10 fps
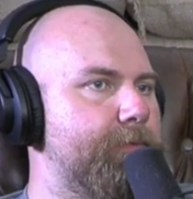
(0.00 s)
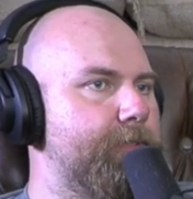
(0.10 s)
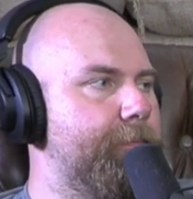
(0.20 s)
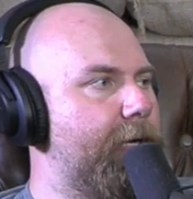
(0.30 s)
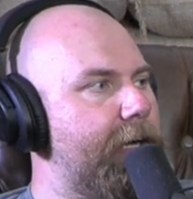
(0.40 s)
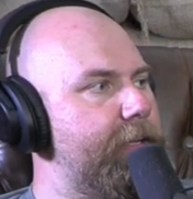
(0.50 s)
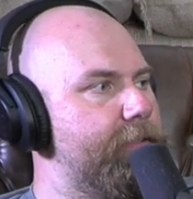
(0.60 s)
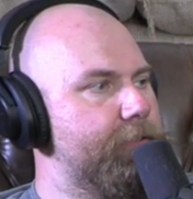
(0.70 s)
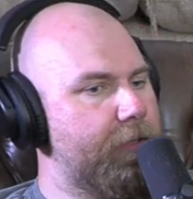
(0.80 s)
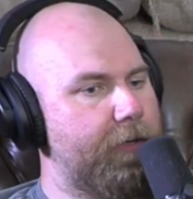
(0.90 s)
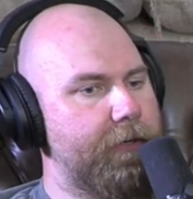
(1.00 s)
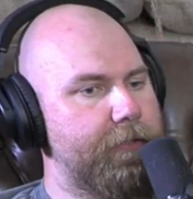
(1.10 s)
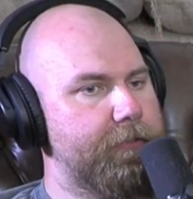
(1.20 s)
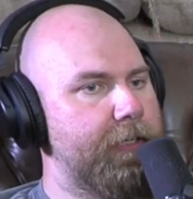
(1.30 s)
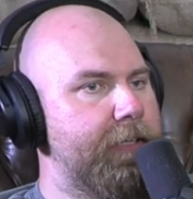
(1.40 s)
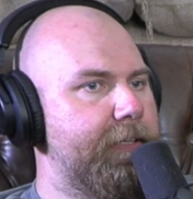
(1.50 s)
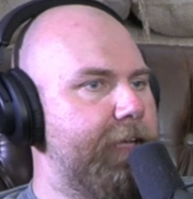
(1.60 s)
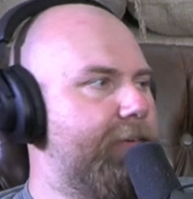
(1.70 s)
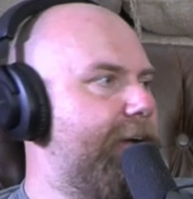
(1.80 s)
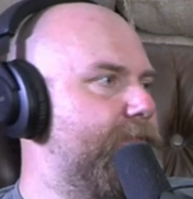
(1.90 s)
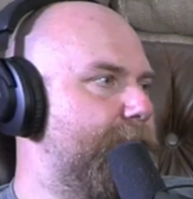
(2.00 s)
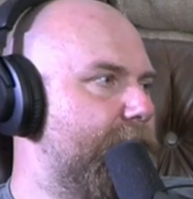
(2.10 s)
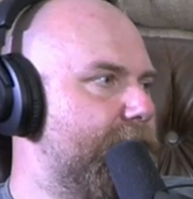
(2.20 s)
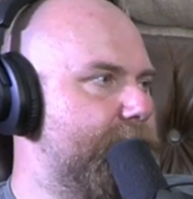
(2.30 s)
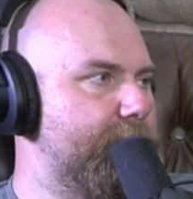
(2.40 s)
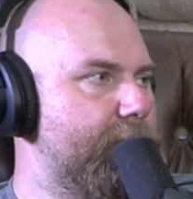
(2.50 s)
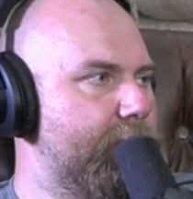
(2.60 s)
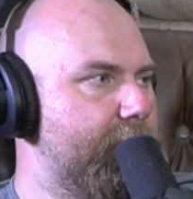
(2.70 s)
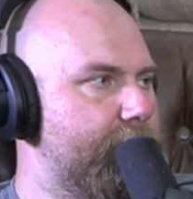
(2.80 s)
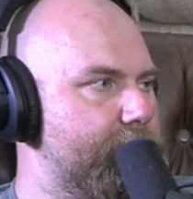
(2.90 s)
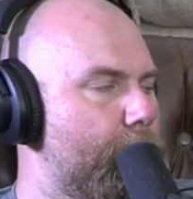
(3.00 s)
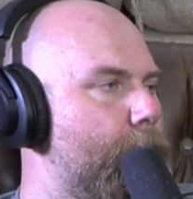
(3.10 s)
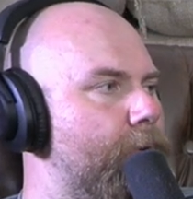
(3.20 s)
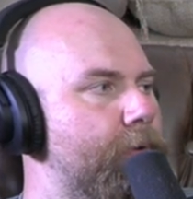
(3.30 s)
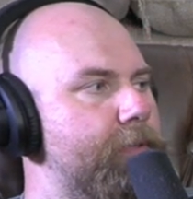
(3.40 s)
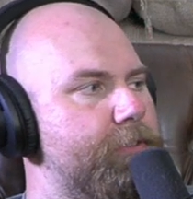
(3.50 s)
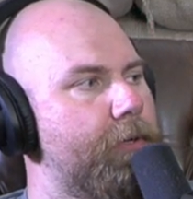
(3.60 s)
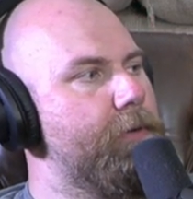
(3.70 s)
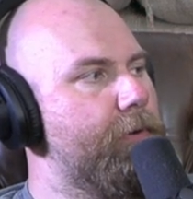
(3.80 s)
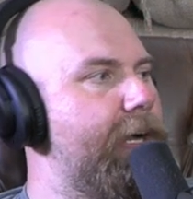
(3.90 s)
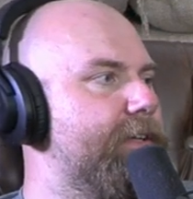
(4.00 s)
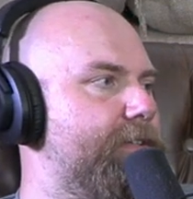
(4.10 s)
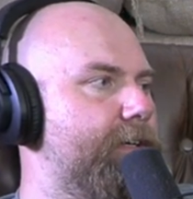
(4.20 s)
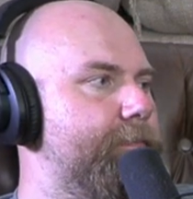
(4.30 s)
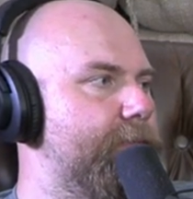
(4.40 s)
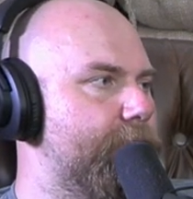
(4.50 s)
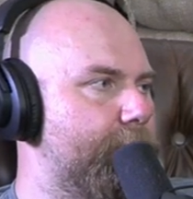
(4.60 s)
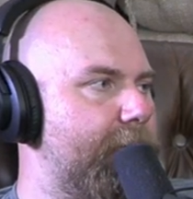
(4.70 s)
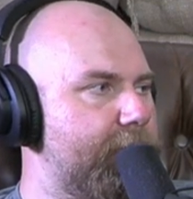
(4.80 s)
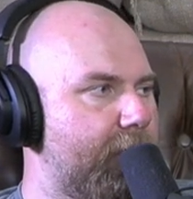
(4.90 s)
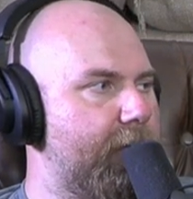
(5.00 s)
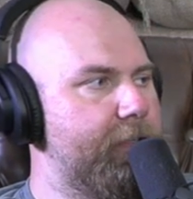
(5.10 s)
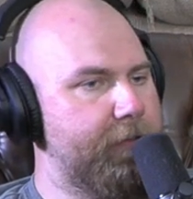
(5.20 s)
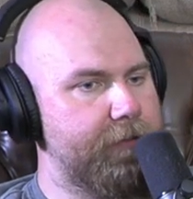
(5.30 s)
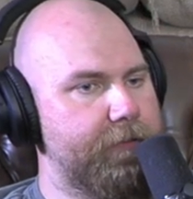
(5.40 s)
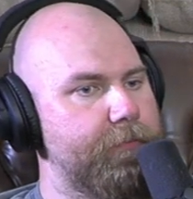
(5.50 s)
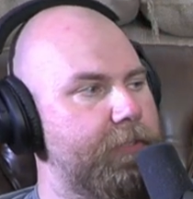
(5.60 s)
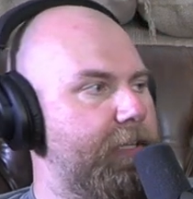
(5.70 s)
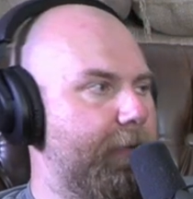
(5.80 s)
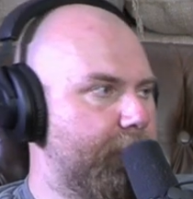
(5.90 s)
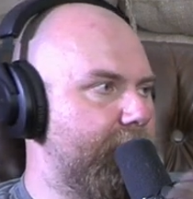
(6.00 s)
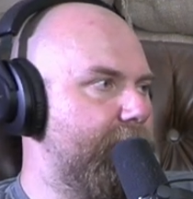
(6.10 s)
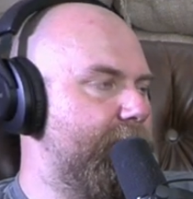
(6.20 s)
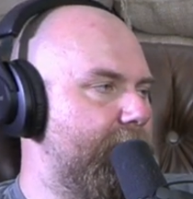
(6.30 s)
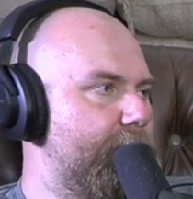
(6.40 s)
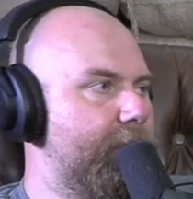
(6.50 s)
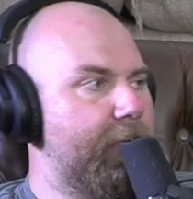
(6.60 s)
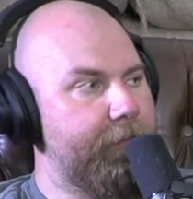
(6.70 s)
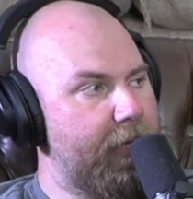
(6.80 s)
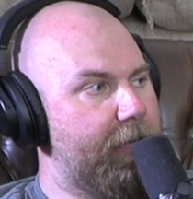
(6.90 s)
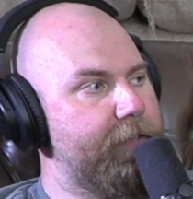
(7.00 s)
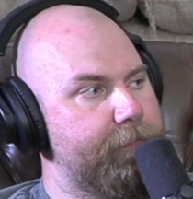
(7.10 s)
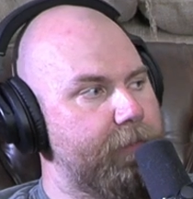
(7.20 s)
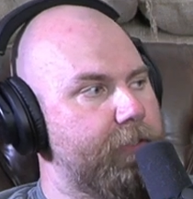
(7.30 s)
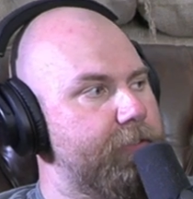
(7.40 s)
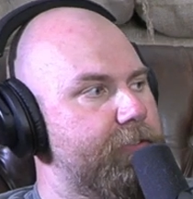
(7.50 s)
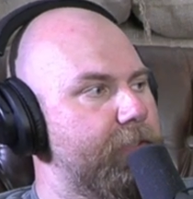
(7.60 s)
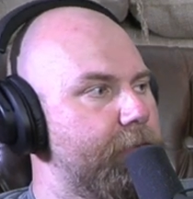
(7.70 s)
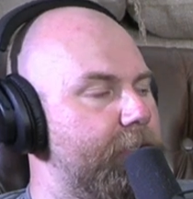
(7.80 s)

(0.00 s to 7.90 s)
when you buy these cars, they have aftermarket steering wheels or it's all cracked up. So my thought is one day I'm going to get another one and I've got a good steering wheel.